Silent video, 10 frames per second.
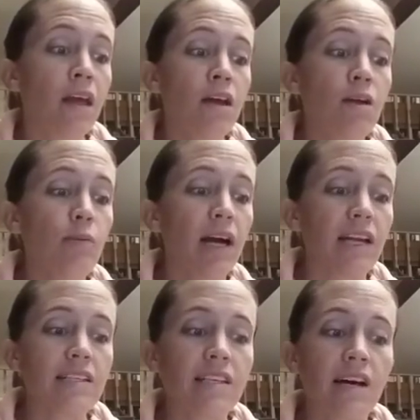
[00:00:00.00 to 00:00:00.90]

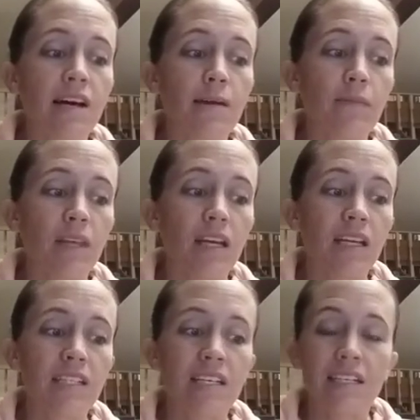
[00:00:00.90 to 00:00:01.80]
But um, it
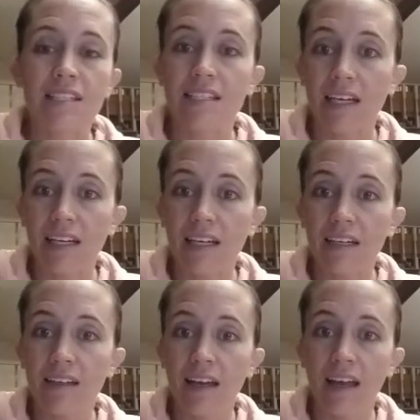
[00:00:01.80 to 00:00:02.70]
didn't stick
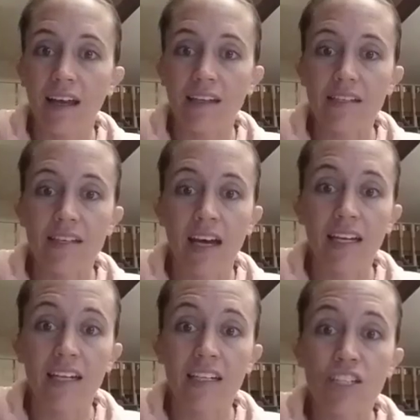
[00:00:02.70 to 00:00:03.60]
and I
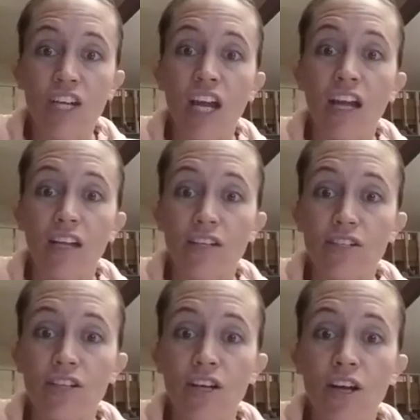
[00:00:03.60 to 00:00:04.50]
didn't change
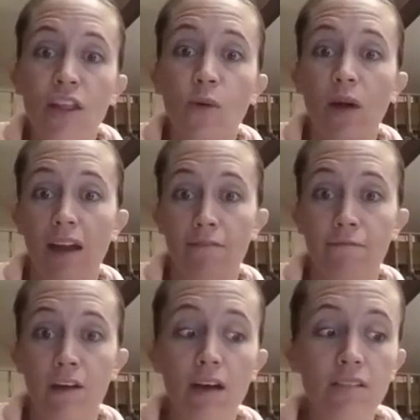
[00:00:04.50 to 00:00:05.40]
the way I
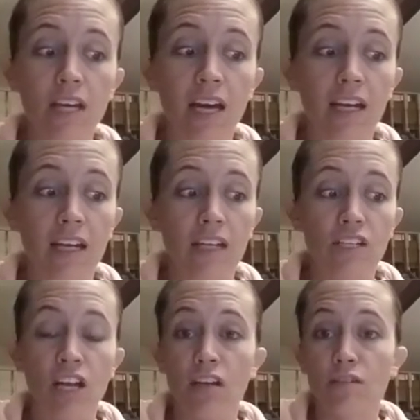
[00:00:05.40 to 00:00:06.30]
felt. I didn't
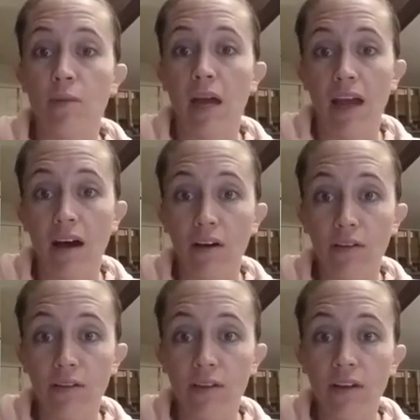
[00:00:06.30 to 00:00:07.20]
change my health.
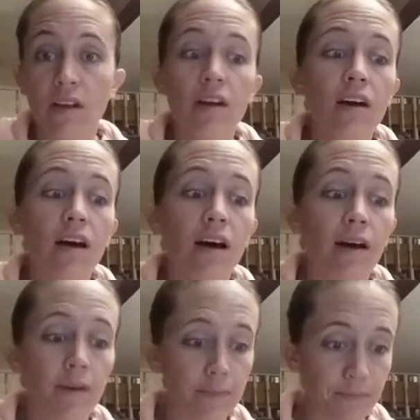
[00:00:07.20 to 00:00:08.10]

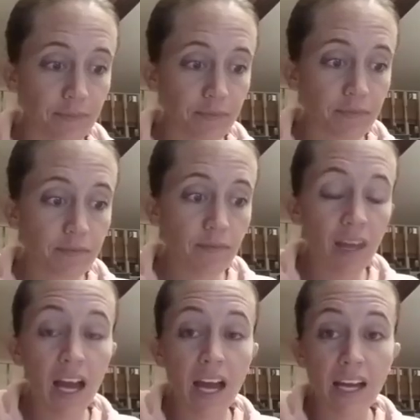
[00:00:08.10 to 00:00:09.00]
Um,
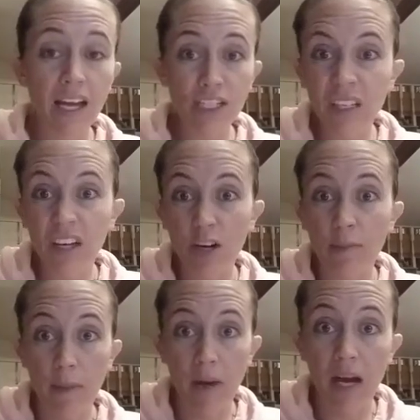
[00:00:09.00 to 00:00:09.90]
I just really hurt
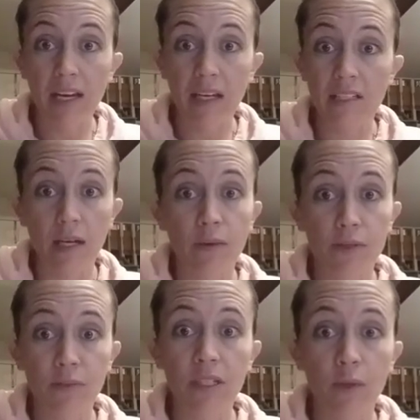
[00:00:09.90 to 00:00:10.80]
my body because I was
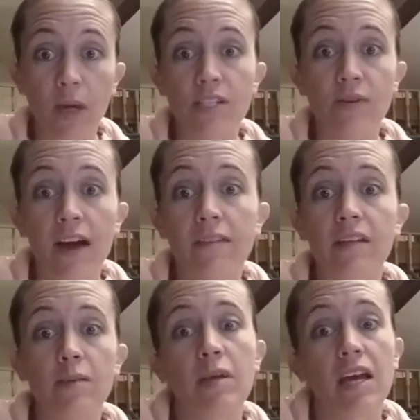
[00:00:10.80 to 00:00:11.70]
really way too heavy
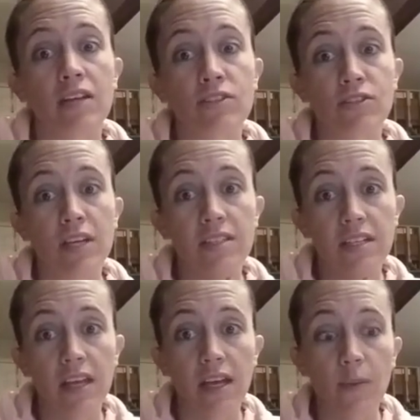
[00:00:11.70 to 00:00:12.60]
to be exercising
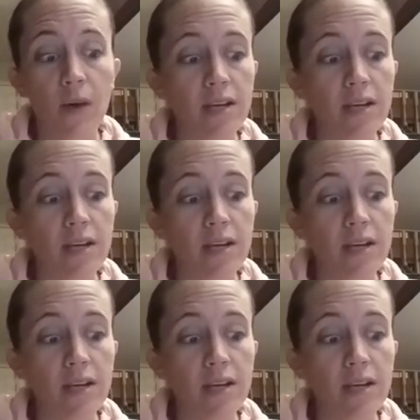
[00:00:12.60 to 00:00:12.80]
like I was.